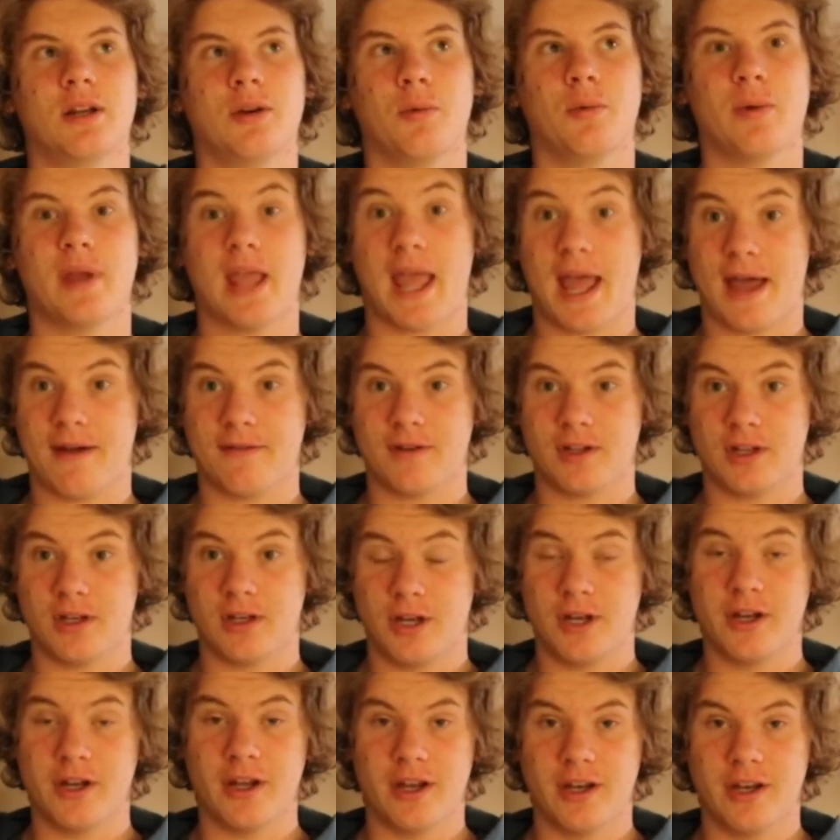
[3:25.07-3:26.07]
have
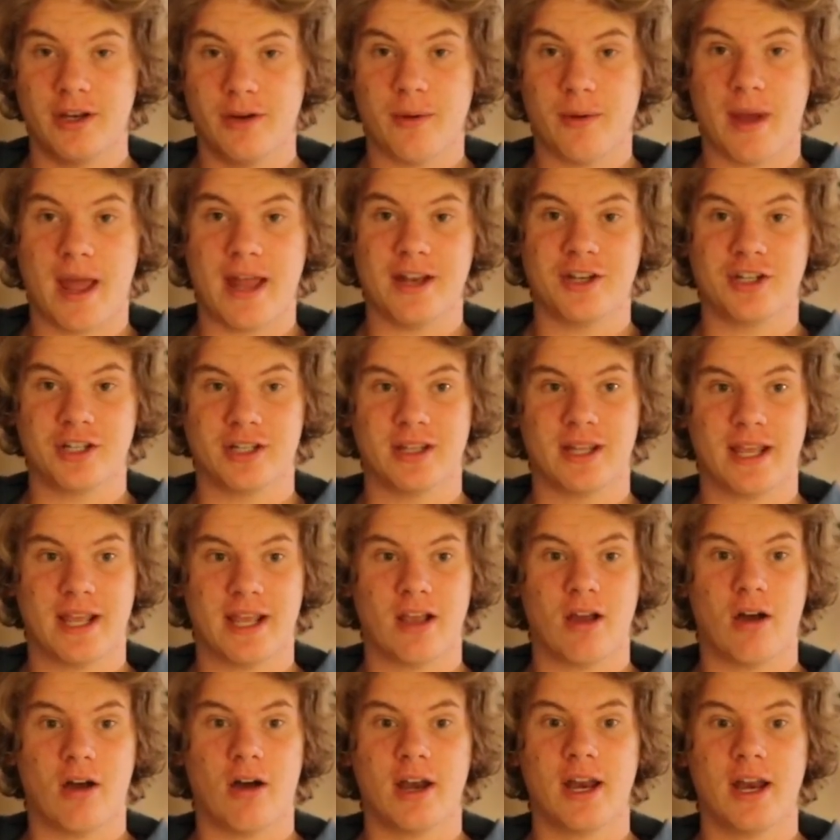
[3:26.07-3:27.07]
a new engine,
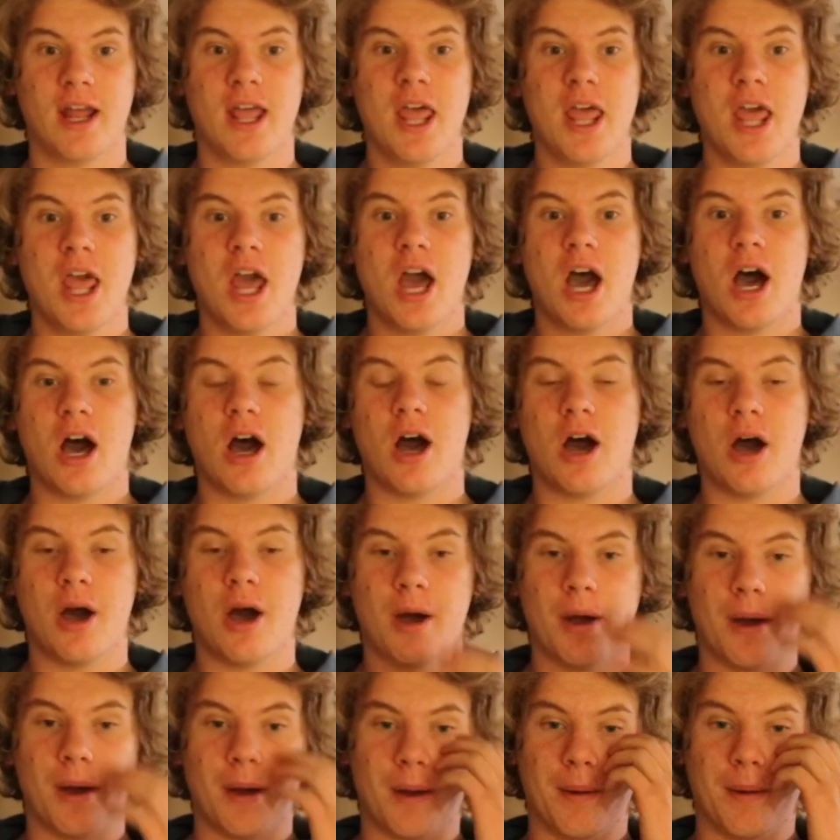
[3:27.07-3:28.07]
thank God.
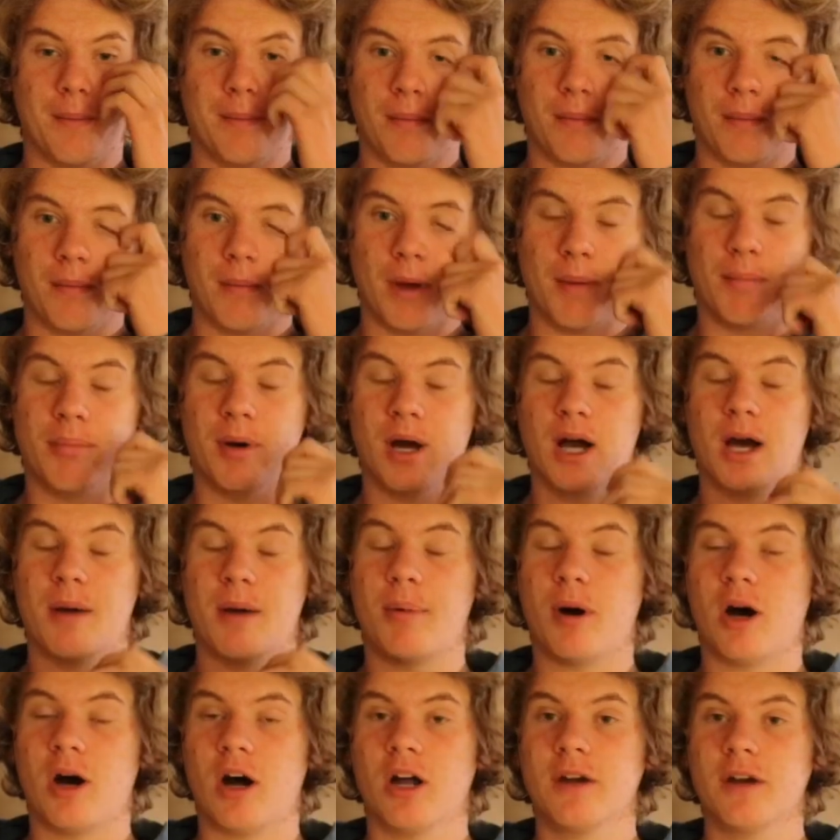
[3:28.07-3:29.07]
But
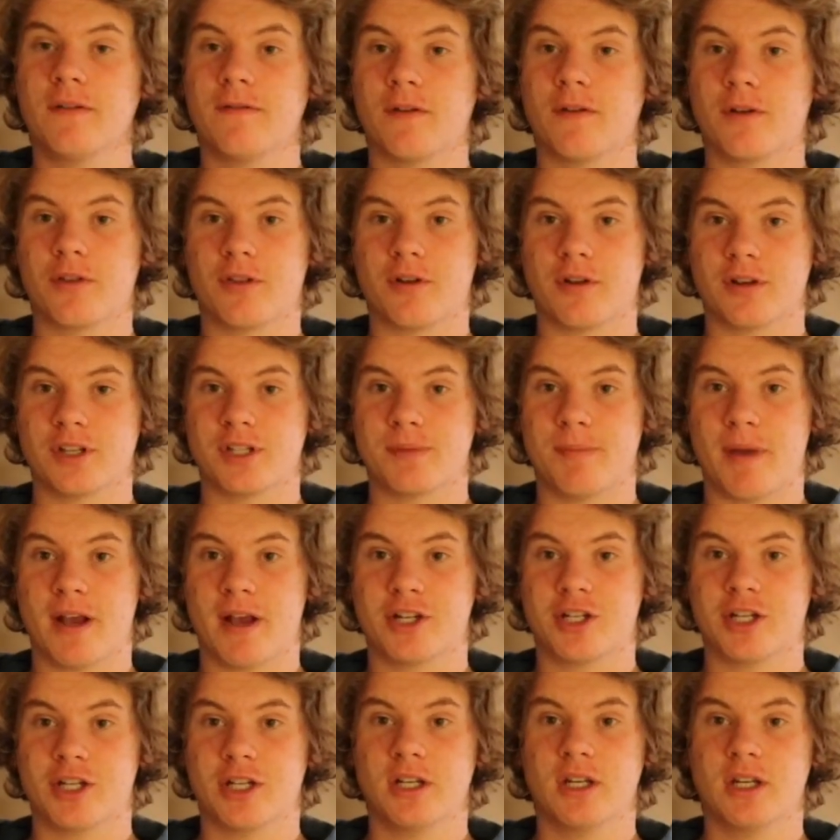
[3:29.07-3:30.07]
upon further
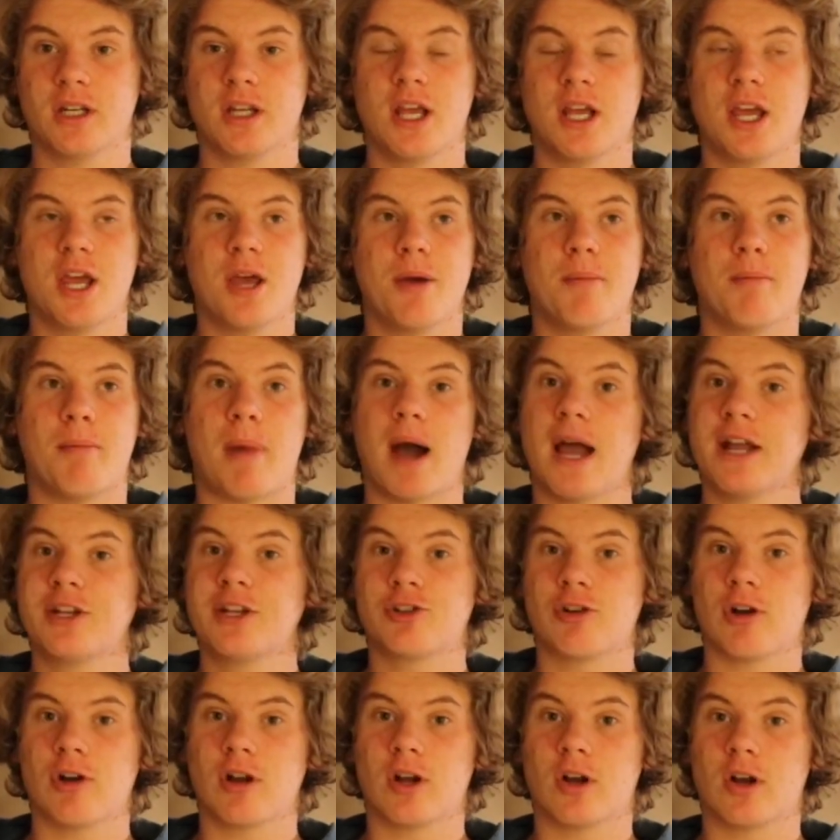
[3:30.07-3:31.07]
inspection, my
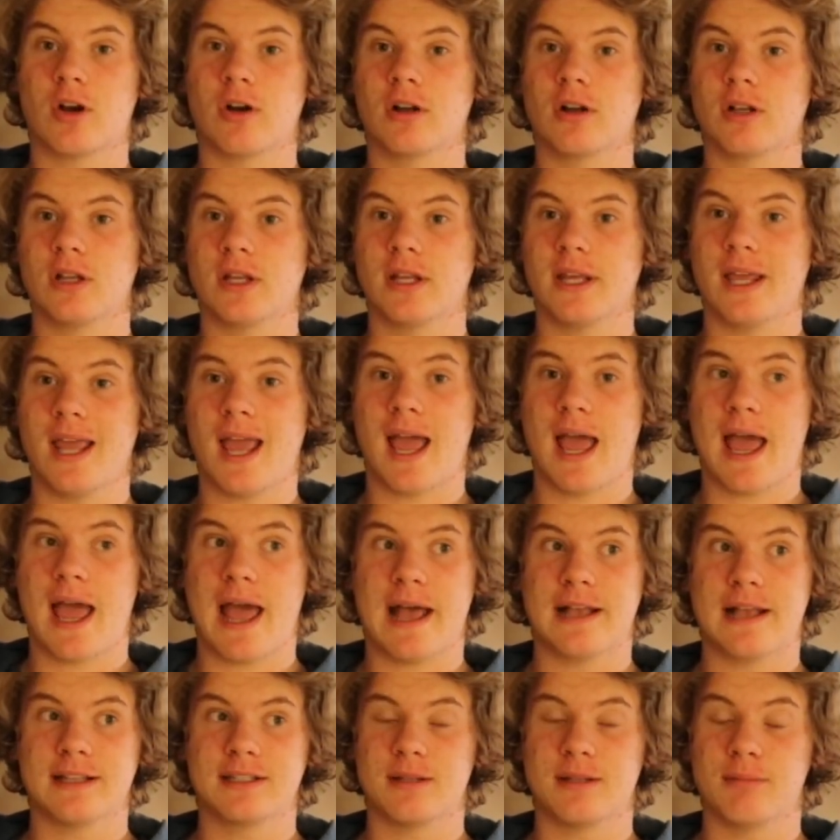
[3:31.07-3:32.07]
truck currently
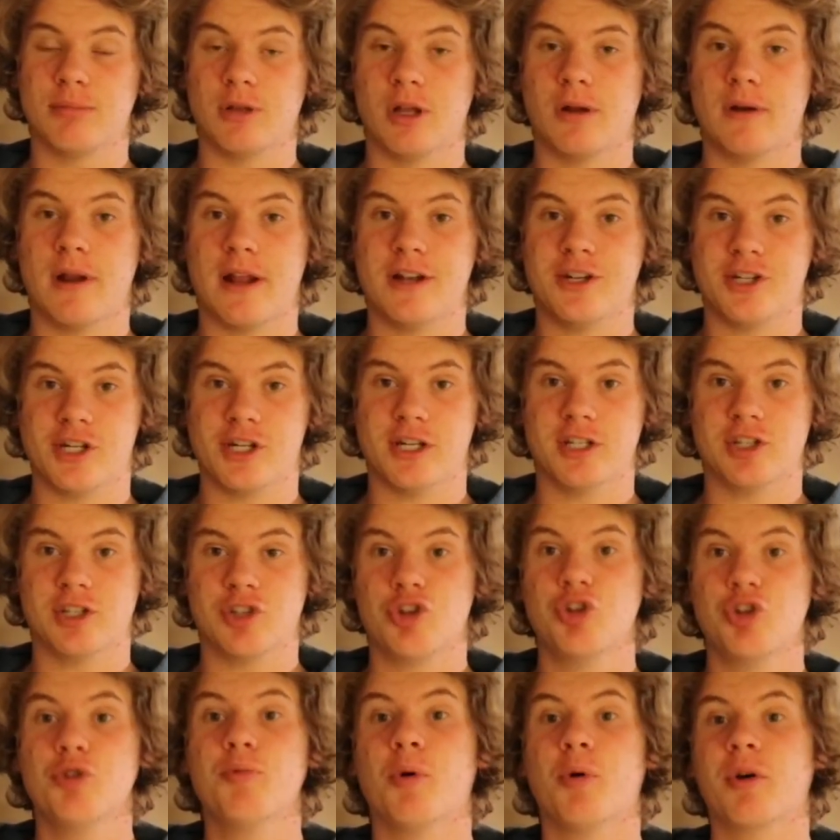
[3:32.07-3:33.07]
has, the blown engine is a
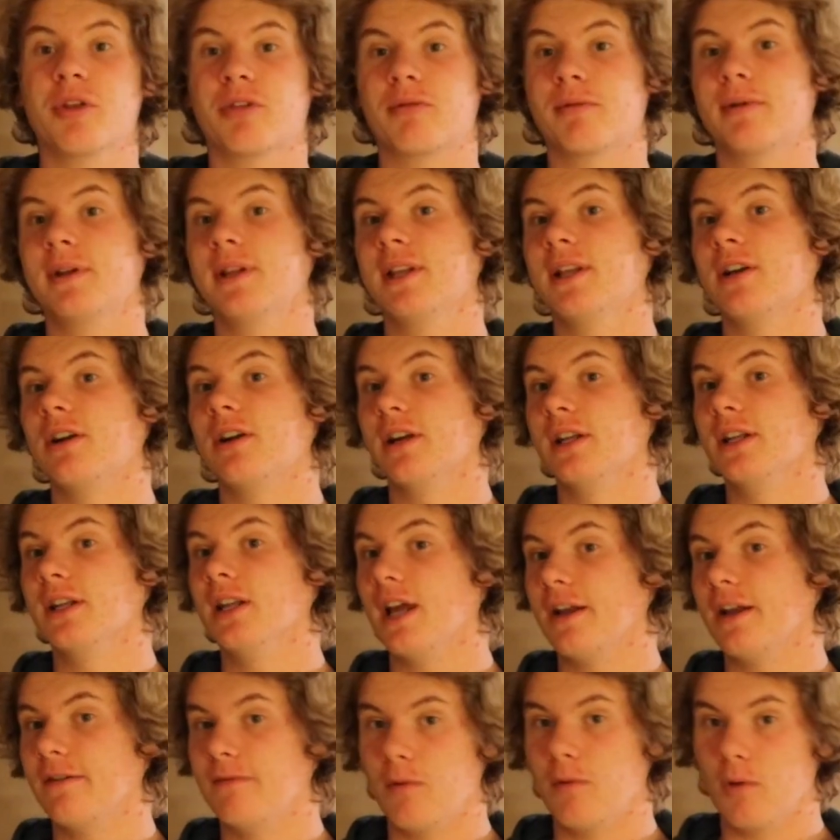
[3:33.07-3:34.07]
2.3 liter
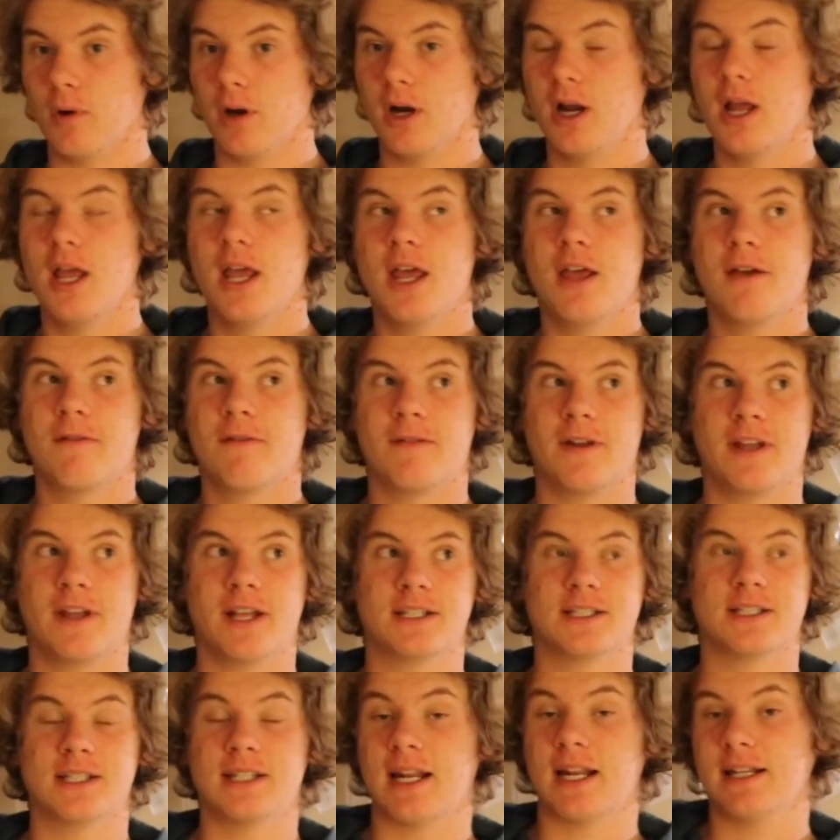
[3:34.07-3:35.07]
inline 4.
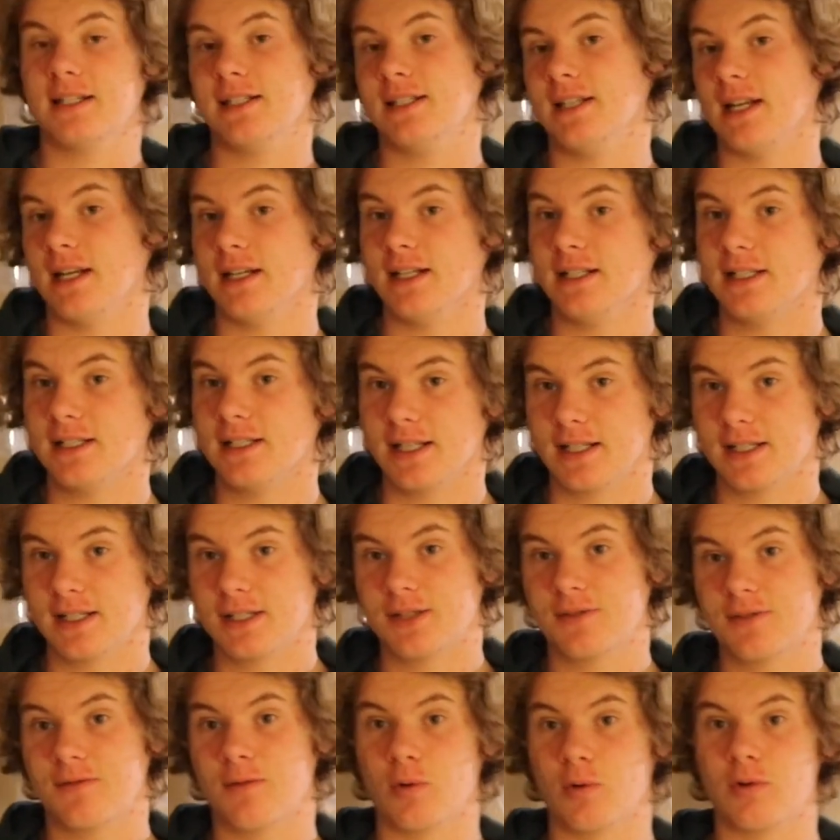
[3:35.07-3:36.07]
It's a
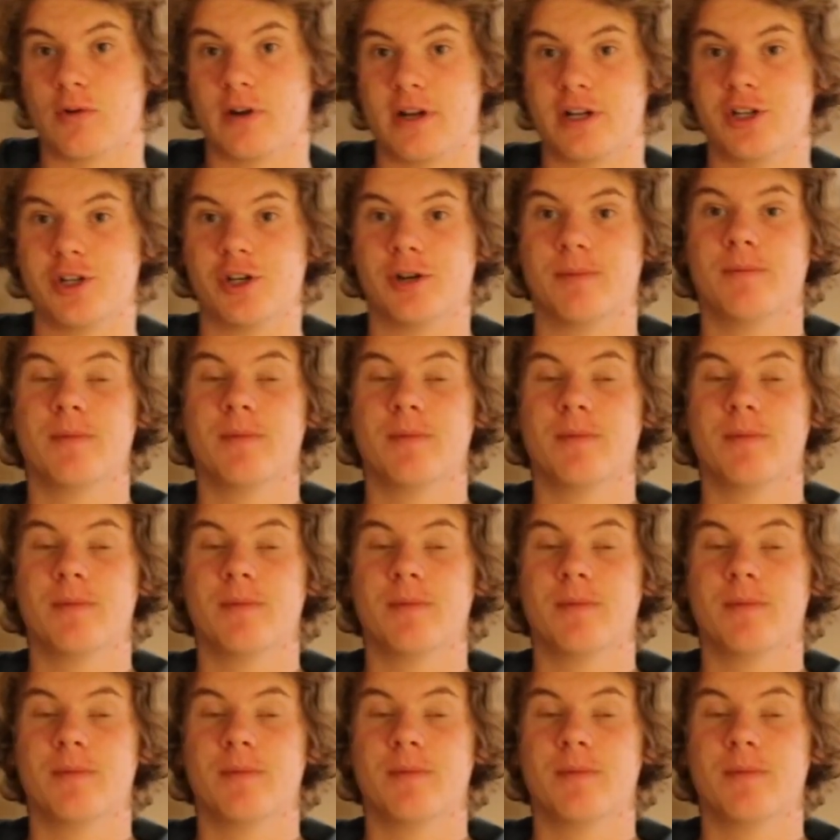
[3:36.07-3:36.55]
1996 Ford Ranger.